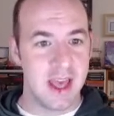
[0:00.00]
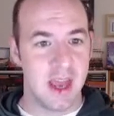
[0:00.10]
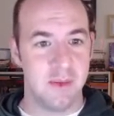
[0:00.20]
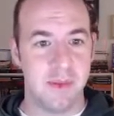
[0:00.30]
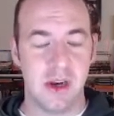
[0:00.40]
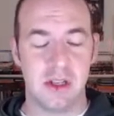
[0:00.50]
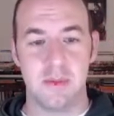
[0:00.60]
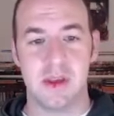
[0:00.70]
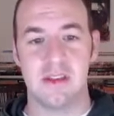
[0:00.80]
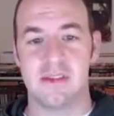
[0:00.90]
and apparently
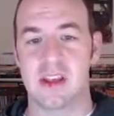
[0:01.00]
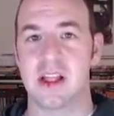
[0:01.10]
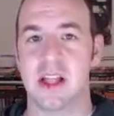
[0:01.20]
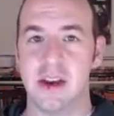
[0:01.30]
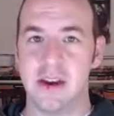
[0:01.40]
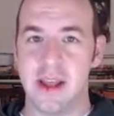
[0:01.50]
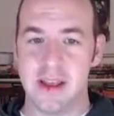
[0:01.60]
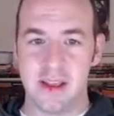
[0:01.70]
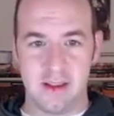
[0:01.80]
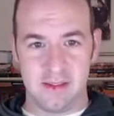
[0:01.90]
because the
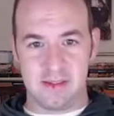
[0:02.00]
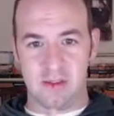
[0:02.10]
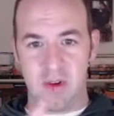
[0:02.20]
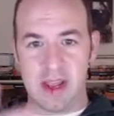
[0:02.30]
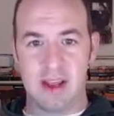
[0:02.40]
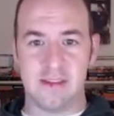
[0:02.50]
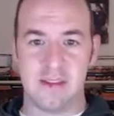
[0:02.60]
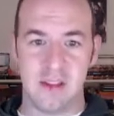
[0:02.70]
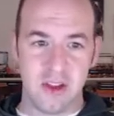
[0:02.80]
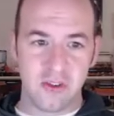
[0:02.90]
clarinet is straight and
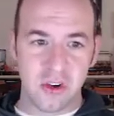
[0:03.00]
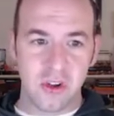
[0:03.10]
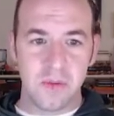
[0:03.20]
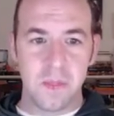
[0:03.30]
cylindrical,